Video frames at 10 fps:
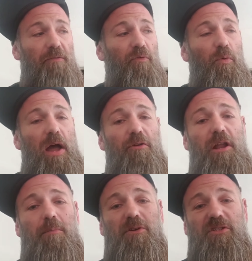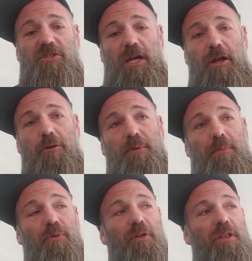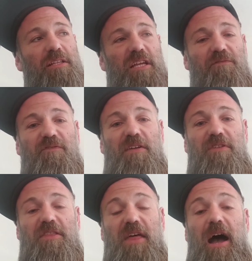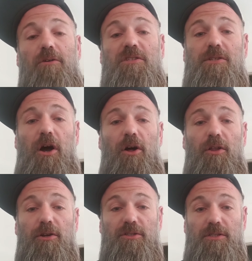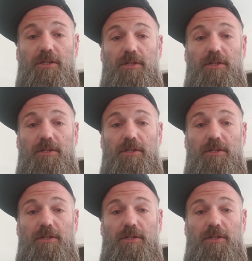For round numbers, there's 100 people, and that's like $50,000